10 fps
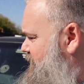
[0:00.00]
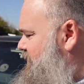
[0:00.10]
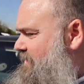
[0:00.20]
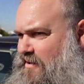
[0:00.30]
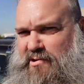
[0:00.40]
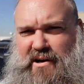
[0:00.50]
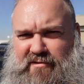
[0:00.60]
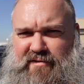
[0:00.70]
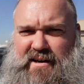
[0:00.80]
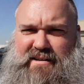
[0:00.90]
get the truck
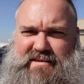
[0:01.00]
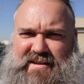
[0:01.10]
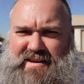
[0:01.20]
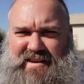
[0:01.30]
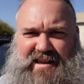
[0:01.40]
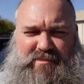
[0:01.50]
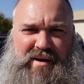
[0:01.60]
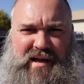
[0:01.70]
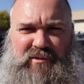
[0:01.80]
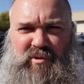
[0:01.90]
fixed, get it
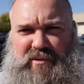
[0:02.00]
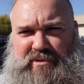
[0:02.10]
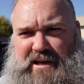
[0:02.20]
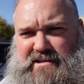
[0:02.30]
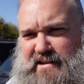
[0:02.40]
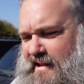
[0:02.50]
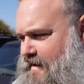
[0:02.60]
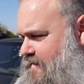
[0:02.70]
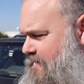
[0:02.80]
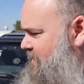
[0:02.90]
back in one piece, and then
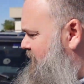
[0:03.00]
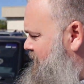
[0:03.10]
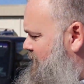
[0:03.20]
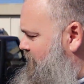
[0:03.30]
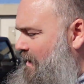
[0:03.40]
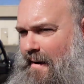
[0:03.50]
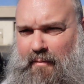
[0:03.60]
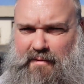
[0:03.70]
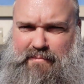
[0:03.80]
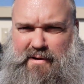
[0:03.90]
I can
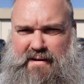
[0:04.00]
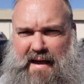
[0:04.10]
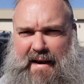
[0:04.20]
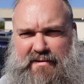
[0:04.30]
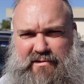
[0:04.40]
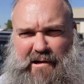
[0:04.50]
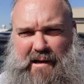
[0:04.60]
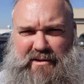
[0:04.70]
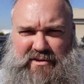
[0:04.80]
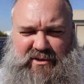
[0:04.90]
probably put Daddy's
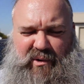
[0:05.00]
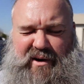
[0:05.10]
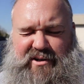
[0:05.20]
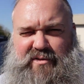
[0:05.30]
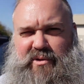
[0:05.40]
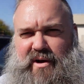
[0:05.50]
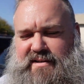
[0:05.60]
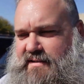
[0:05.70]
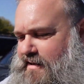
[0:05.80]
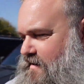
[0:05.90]
truck in storage for the
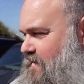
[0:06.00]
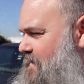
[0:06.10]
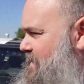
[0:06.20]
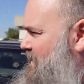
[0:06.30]
rest of the year.